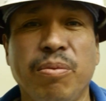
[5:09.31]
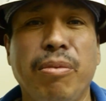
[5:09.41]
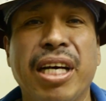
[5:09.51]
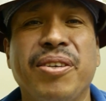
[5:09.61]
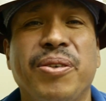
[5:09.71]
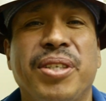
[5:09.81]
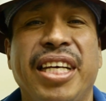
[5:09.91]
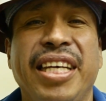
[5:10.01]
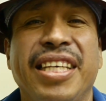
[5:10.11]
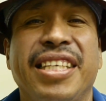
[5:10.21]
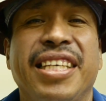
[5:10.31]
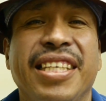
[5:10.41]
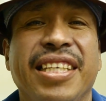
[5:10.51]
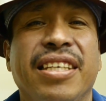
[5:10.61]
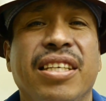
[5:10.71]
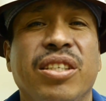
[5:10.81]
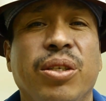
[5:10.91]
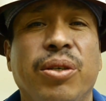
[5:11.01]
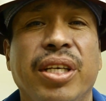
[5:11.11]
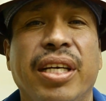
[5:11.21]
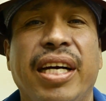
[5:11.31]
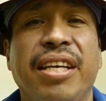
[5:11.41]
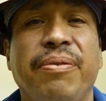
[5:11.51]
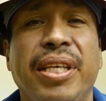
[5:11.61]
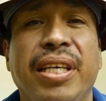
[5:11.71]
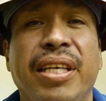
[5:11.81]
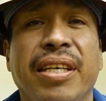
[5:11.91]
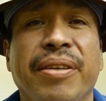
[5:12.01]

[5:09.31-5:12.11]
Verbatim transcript: Marco Reyes, soy IBG.